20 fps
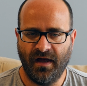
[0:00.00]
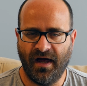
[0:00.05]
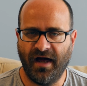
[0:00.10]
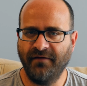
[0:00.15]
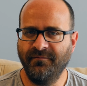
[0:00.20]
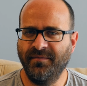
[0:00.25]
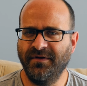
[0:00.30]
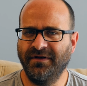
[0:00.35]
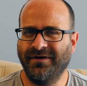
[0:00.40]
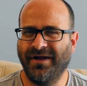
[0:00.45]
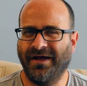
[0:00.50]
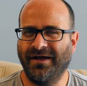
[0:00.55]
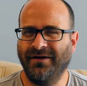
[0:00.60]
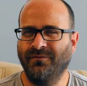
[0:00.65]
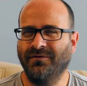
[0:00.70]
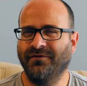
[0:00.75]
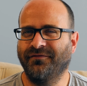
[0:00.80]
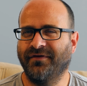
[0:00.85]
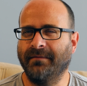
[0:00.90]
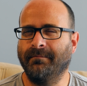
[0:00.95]
don't
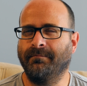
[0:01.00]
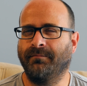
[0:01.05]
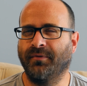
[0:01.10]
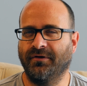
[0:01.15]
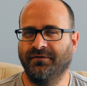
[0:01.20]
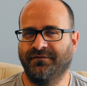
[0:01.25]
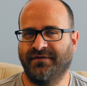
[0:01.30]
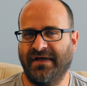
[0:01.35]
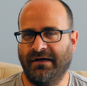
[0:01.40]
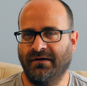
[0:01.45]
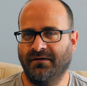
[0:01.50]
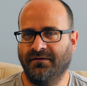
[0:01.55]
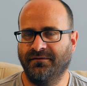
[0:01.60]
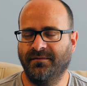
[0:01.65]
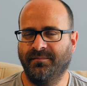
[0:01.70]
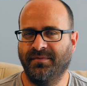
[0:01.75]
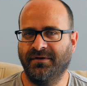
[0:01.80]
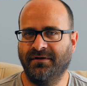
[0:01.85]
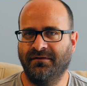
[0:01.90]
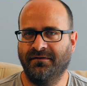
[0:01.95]
want to say burnt out on
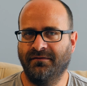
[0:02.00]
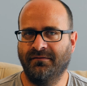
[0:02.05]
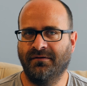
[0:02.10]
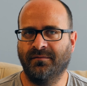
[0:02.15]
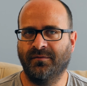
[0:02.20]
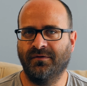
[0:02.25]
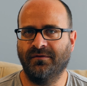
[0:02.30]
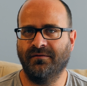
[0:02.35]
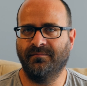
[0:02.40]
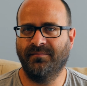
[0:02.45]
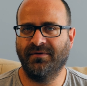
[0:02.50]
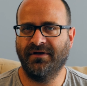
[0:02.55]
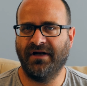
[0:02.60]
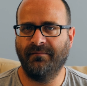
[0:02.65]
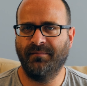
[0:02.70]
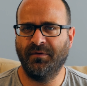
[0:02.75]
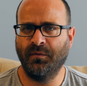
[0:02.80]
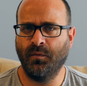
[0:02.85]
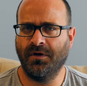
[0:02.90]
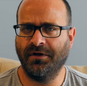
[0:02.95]
the paranormal, but
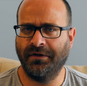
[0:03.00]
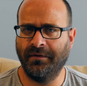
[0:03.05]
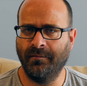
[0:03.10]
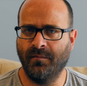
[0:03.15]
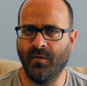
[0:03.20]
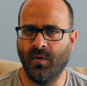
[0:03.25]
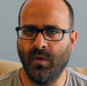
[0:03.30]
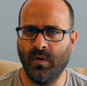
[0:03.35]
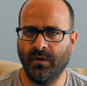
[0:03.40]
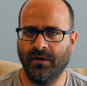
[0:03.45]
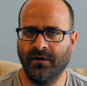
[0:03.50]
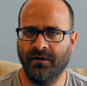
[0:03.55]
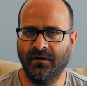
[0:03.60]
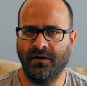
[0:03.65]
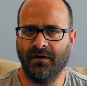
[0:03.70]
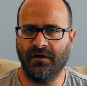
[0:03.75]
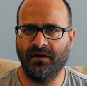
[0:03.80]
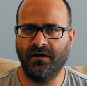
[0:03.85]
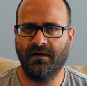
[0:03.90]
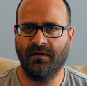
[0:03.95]
I've been wanting more.
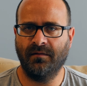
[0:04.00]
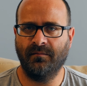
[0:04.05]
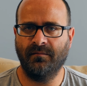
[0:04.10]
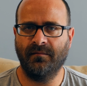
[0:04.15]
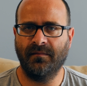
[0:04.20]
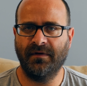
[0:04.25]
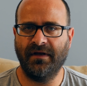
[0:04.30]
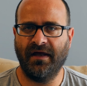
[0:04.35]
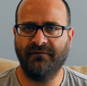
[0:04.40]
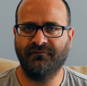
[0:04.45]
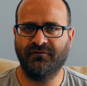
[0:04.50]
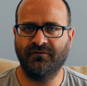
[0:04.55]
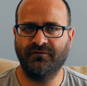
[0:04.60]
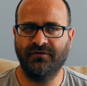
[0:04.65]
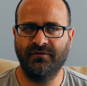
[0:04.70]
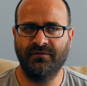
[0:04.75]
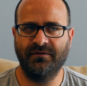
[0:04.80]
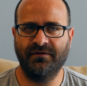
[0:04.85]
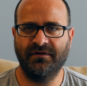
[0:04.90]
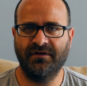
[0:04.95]
After
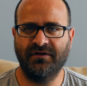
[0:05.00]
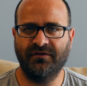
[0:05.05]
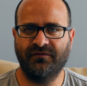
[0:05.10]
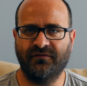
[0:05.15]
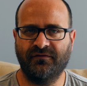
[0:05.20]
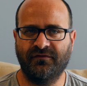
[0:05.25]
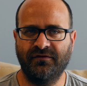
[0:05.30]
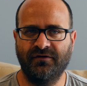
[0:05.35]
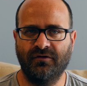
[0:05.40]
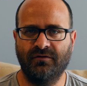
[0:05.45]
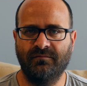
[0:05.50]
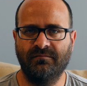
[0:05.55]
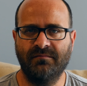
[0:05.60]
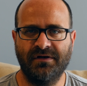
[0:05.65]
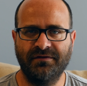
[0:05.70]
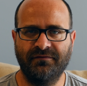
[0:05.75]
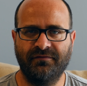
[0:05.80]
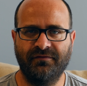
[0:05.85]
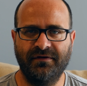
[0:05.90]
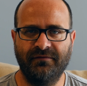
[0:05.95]
doing this,
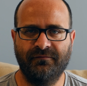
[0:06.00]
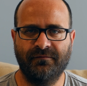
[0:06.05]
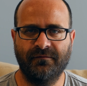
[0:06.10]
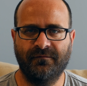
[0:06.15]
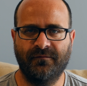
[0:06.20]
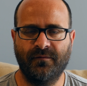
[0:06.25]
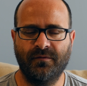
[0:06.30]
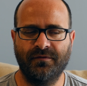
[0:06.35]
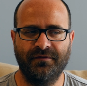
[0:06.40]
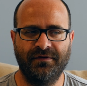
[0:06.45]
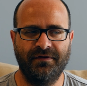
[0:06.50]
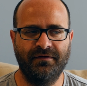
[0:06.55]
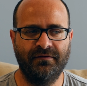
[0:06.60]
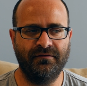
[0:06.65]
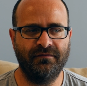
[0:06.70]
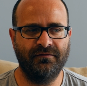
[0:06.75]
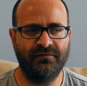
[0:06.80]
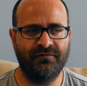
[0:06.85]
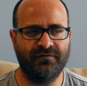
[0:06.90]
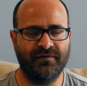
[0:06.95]
monthly for 4
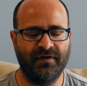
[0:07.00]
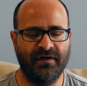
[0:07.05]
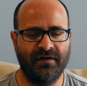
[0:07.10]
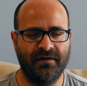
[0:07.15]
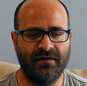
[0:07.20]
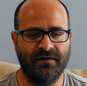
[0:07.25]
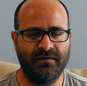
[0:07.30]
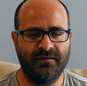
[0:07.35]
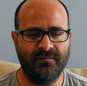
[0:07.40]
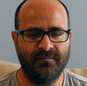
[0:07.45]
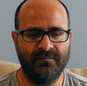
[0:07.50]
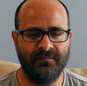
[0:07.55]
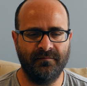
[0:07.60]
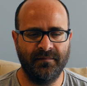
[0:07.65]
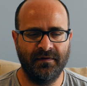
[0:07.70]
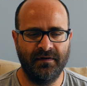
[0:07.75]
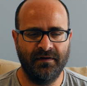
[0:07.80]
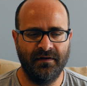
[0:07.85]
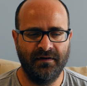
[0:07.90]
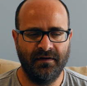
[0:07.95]
years, 40
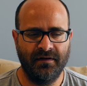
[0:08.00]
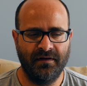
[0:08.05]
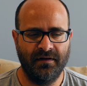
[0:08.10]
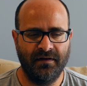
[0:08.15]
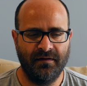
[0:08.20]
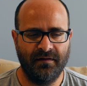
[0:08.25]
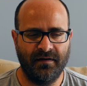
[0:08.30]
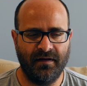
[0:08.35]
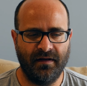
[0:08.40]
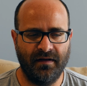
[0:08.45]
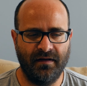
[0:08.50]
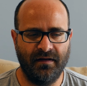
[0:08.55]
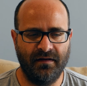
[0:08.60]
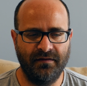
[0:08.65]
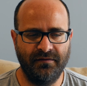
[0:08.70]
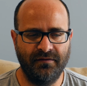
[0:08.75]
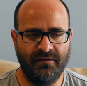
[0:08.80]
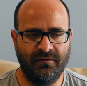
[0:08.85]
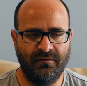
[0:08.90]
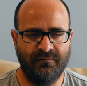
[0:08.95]

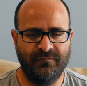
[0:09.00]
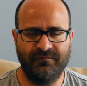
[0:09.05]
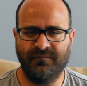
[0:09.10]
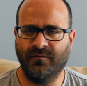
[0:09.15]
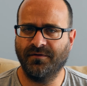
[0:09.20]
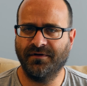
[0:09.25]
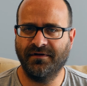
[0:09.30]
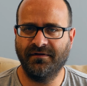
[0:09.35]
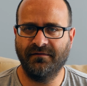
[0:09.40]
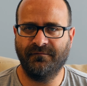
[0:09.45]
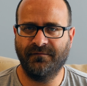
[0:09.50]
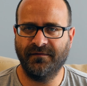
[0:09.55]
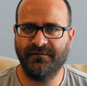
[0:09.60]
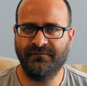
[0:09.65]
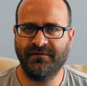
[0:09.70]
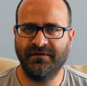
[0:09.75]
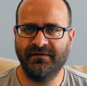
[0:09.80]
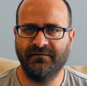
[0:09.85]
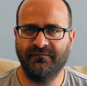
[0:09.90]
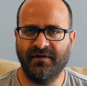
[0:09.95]
to
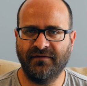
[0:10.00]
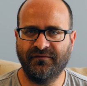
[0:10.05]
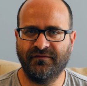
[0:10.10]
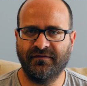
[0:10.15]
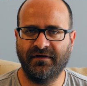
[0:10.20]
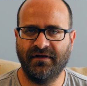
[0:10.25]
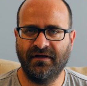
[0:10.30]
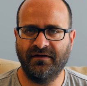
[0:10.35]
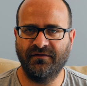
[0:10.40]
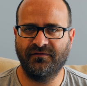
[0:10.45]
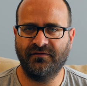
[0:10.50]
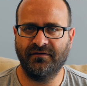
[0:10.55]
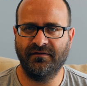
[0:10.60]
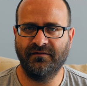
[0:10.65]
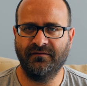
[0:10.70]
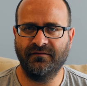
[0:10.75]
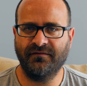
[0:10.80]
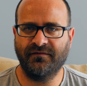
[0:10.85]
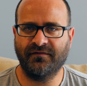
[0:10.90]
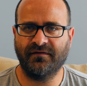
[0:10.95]
50
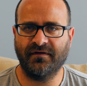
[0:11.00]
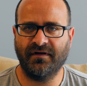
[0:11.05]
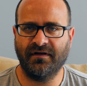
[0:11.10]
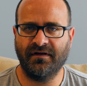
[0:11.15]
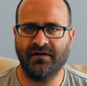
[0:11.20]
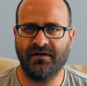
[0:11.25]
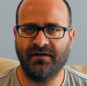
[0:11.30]
investigations,